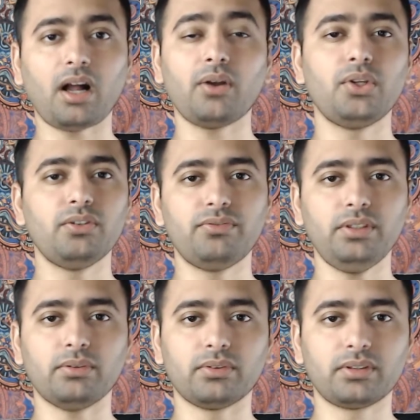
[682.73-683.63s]
you
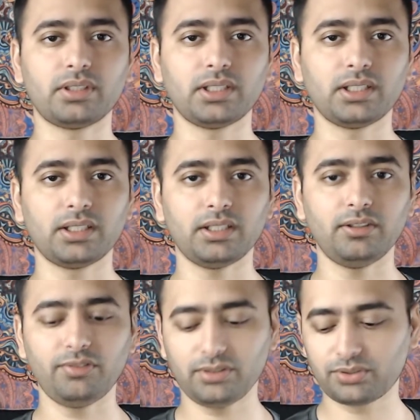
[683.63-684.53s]
feel? It
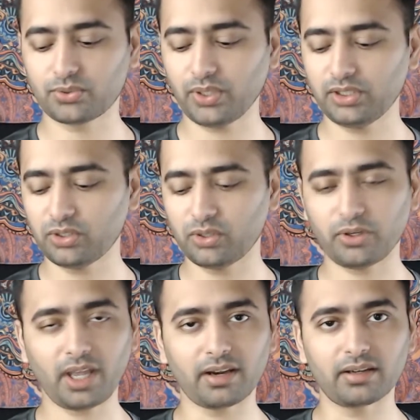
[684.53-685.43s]
feels great to look
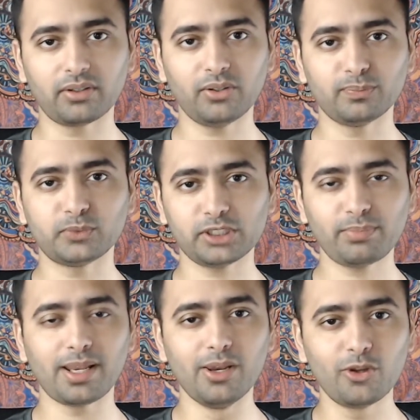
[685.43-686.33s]
at it. Just by
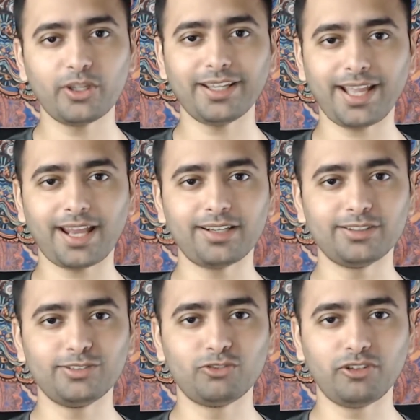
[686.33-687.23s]
looking at it,
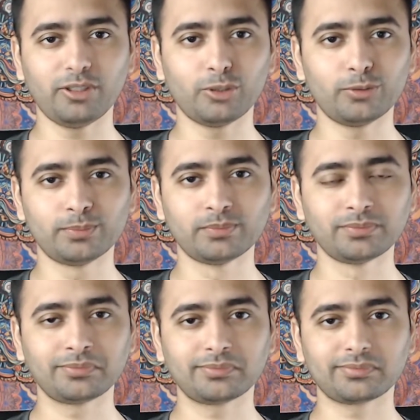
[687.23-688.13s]
you feel,
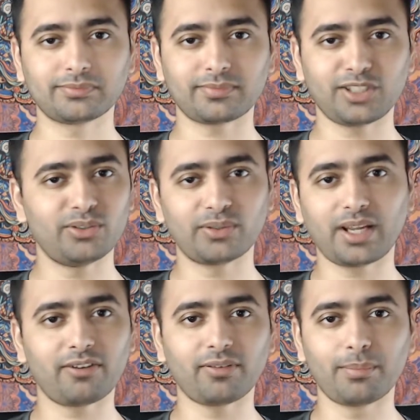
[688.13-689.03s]
kind
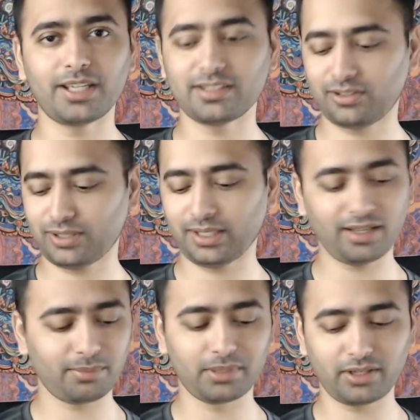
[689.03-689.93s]
of amazing. You're like,
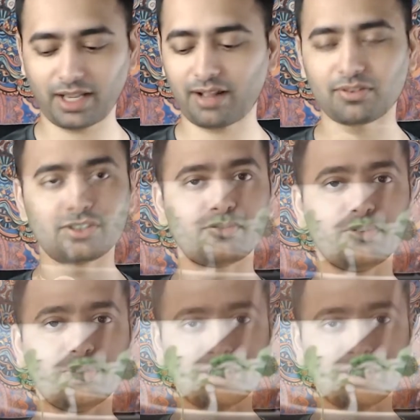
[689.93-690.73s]
I'm gonna have this food. It